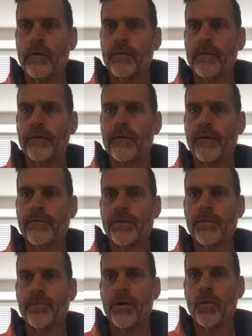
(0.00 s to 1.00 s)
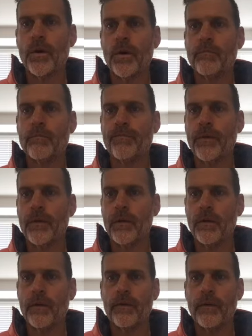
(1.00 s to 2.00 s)
Say 17.1.
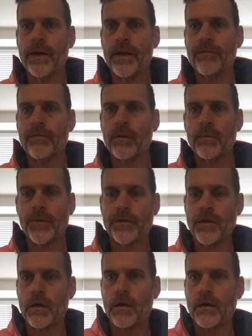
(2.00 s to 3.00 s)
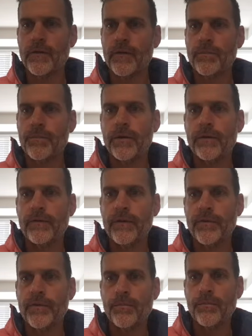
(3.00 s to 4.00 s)
So I gave it a little bit of tolerance. It could be
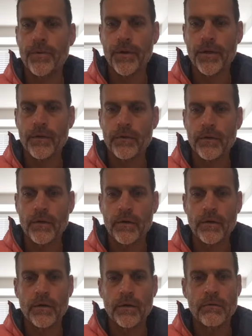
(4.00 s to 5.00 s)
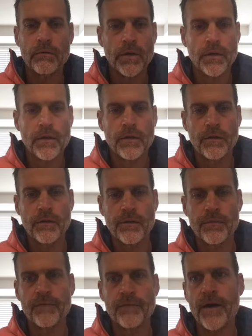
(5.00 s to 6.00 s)
17.35
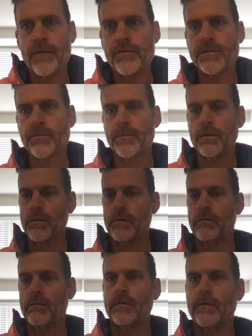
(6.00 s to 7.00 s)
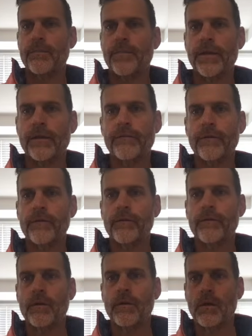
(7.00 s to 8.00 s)
or something. Doesn't make a difference.
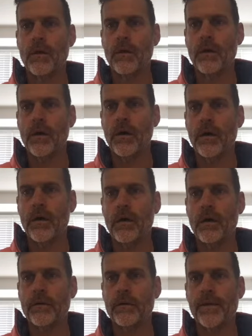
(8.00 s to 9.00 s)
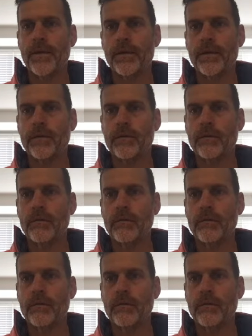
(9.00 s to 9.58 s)
I could make it